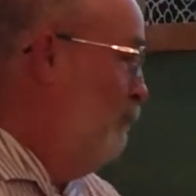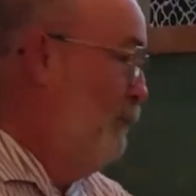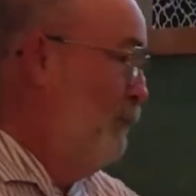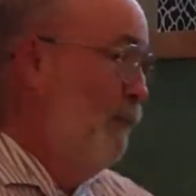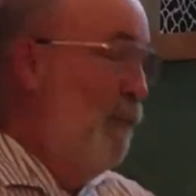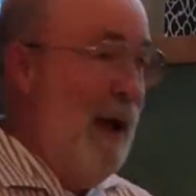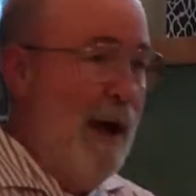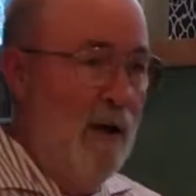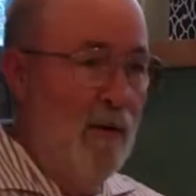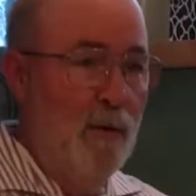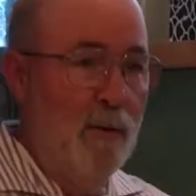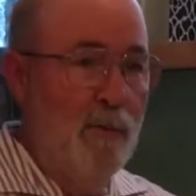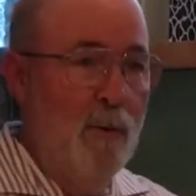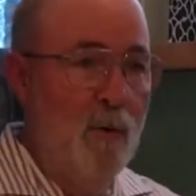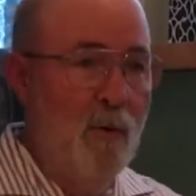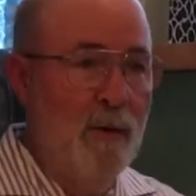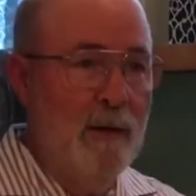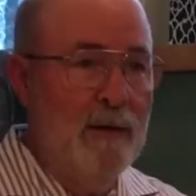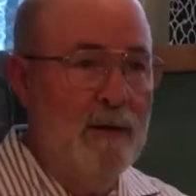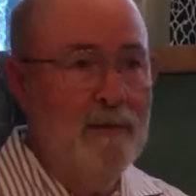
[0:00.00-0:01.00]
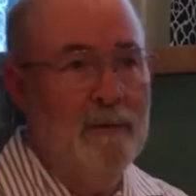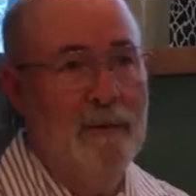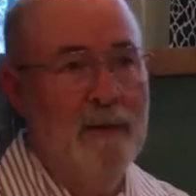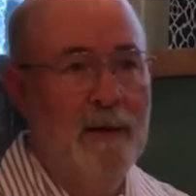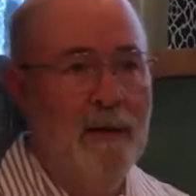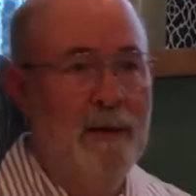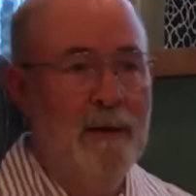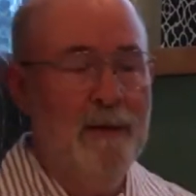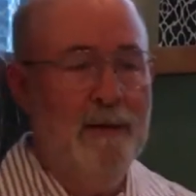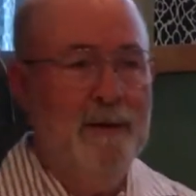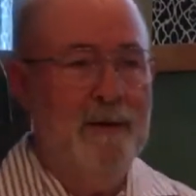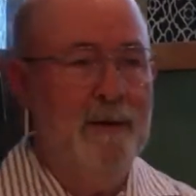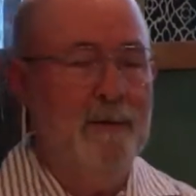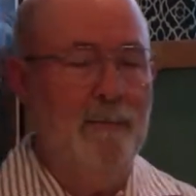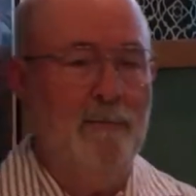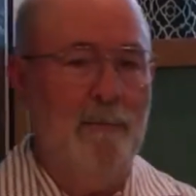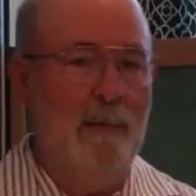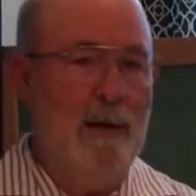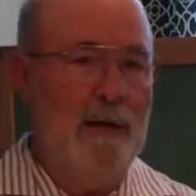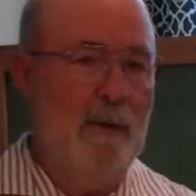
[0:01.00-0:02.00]
PowerPoint,
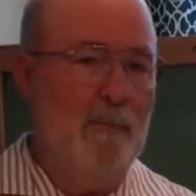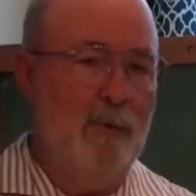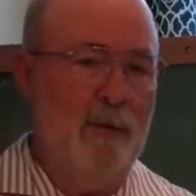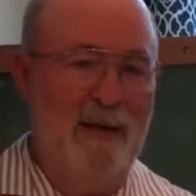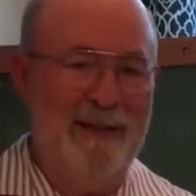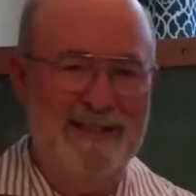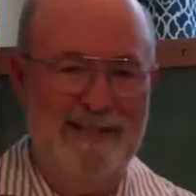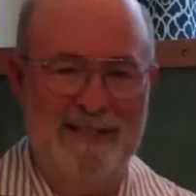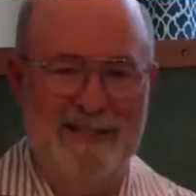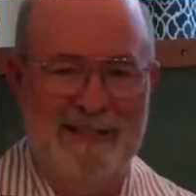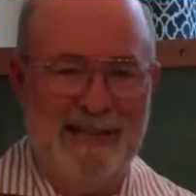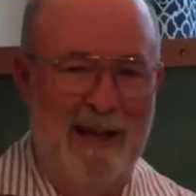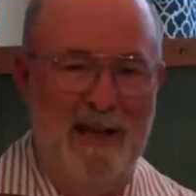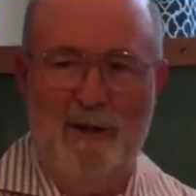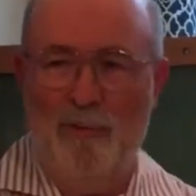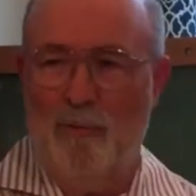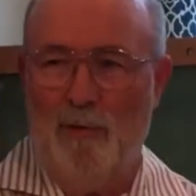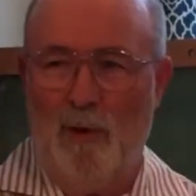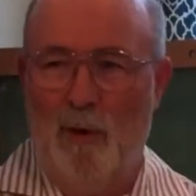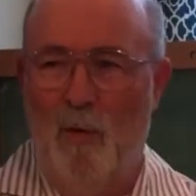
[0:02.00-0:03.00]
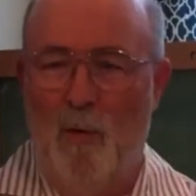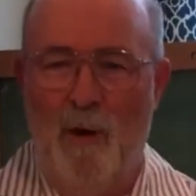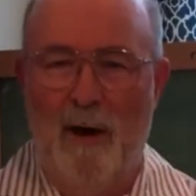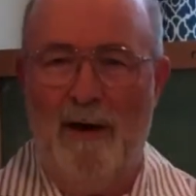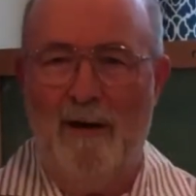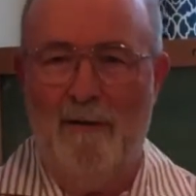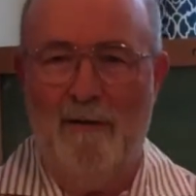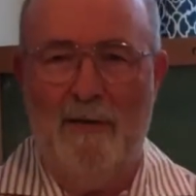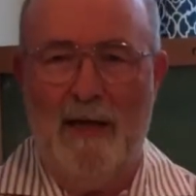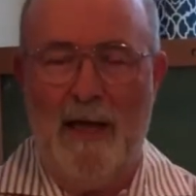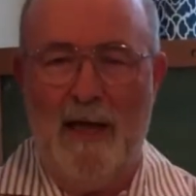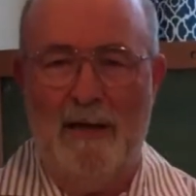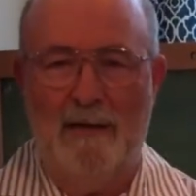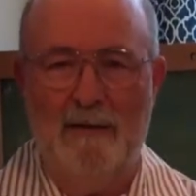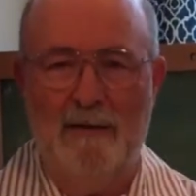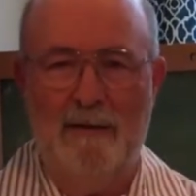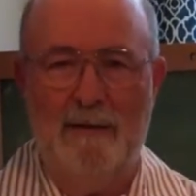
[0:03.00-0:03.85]
many places kind of require that